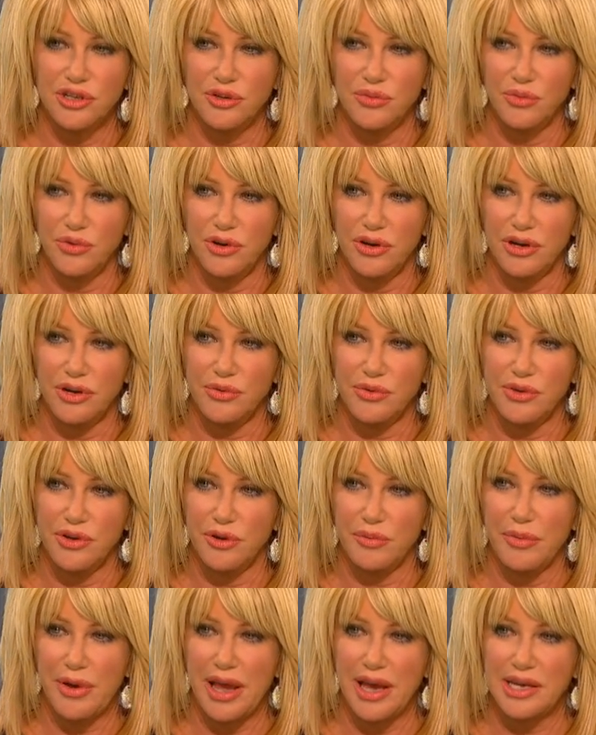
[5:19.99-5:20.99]
good work with
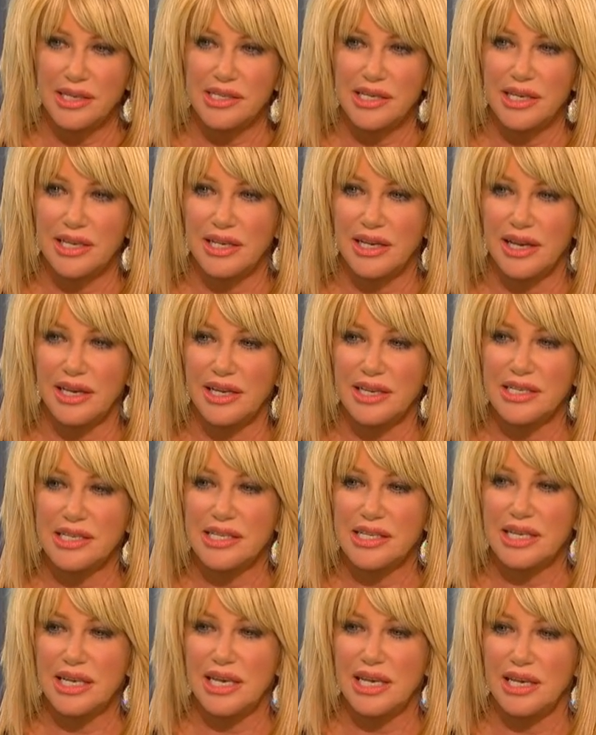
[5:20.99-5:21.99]
your magazine. I can
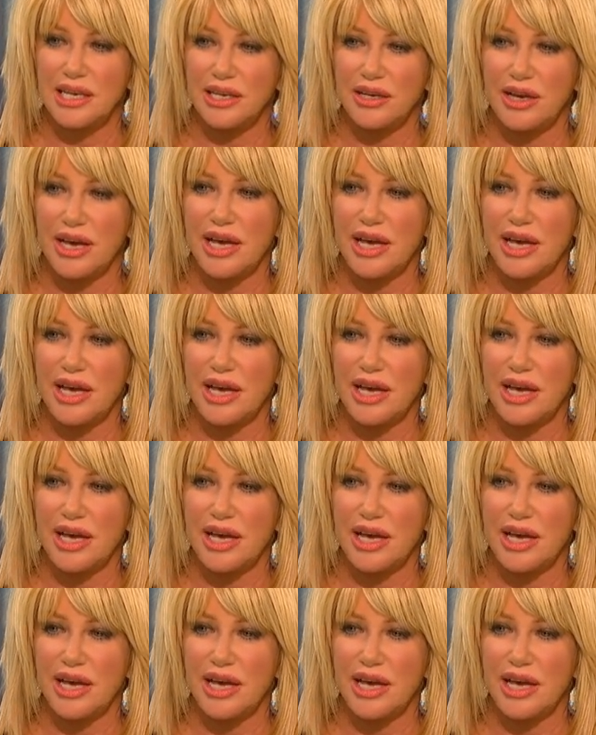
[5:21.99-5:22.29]
see